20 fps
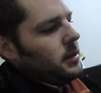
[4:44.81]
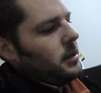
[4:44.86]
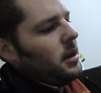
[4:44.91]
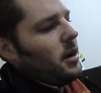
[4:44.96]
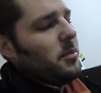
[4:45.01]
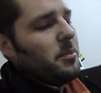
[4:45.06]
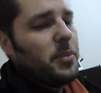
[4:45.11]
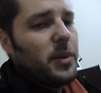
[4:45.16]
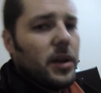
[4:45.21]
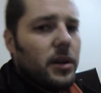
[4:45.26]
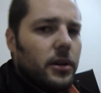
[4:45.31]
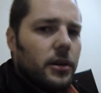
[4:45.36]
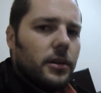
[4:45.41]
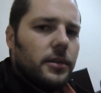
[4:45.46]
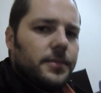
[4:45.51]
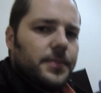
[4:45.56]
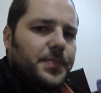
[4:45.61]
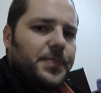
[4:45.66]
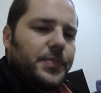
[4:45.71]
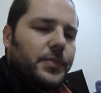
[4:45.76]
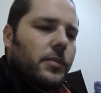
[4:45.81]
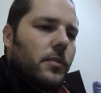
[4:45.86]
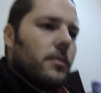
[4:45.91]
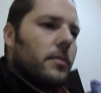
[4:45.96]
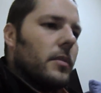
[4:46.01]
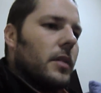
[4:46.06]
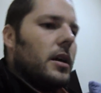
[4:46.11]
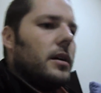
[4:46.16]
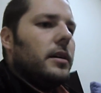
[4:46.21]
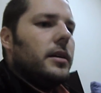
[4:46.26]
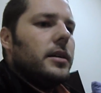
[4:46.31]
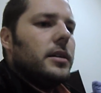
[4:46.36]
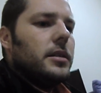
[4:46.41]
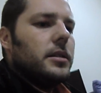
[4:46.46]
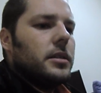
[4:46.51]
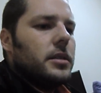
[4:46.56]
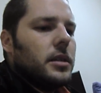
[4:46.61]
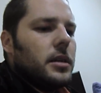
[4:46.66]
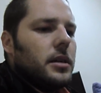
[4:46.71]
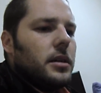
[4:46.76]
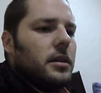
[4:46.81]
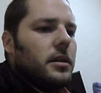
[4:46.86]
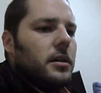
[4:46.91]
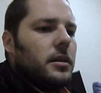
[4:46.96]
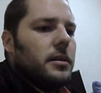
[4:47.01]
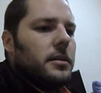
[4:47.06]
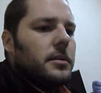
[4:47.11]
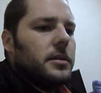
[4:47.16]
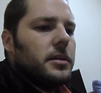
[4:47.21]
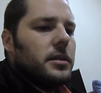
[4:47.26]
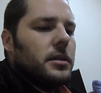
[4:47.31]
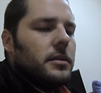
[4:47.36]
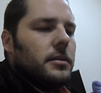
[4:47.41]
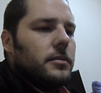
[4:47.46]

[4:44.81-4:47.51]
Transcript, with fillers: Now beer is... Uh,